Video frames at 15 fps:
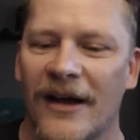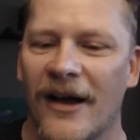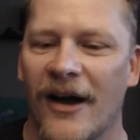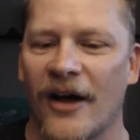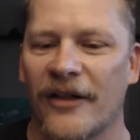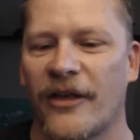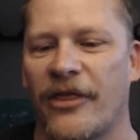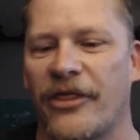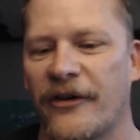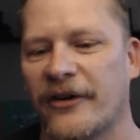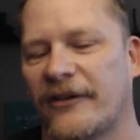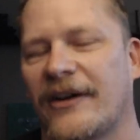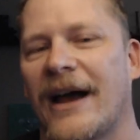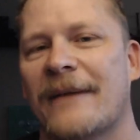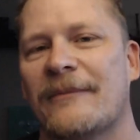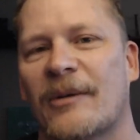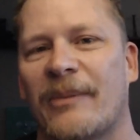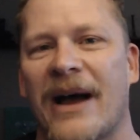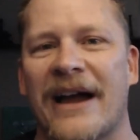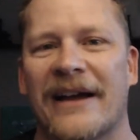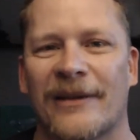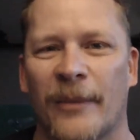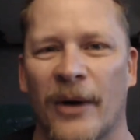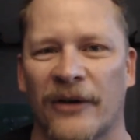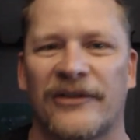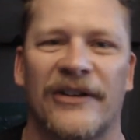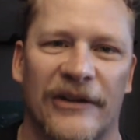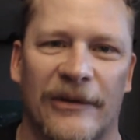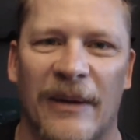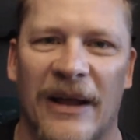On the third time, you're buying the most
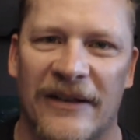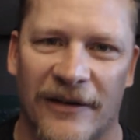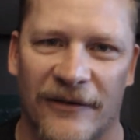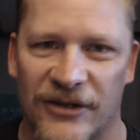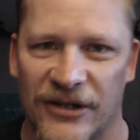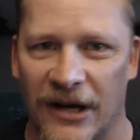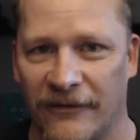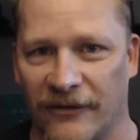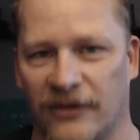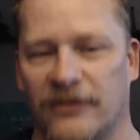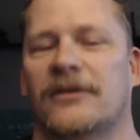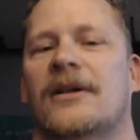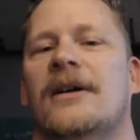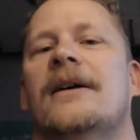expensive shovel,